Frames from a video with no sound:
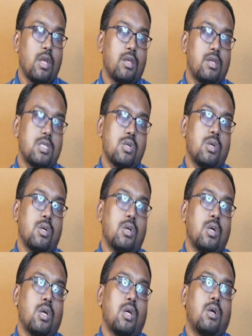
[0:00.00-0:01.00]
So
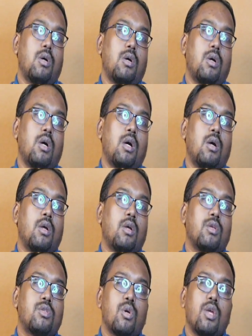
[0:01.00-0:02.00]

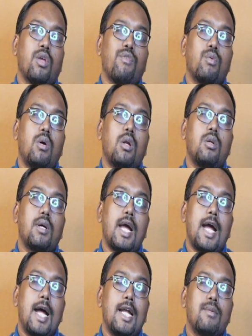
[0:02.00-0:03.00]
so if you want to
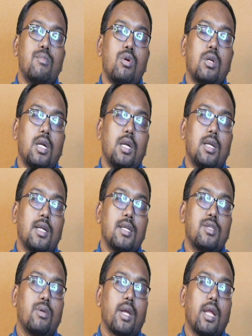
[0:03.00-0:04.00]
add more
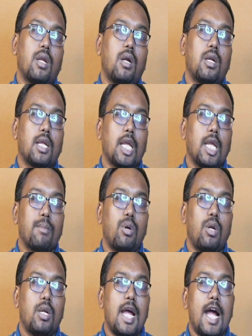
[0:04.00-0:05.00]
contents, you cannot keep
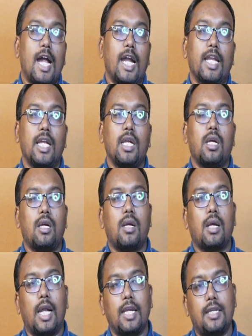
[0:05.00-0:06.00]
on adding
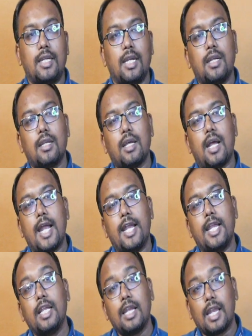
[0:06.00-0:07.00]
content,
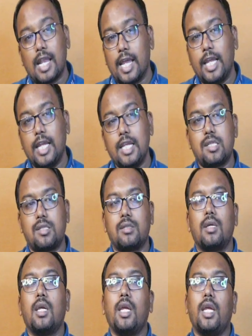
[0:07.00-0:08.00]
adding lines
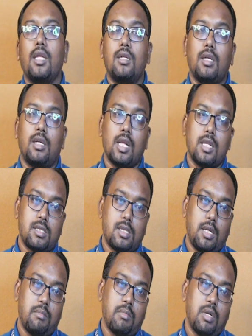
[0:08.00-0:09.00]
in return
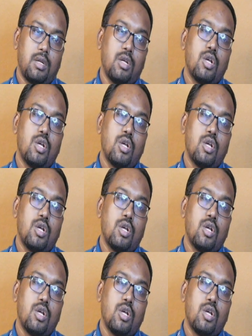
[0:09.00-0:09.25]
statement.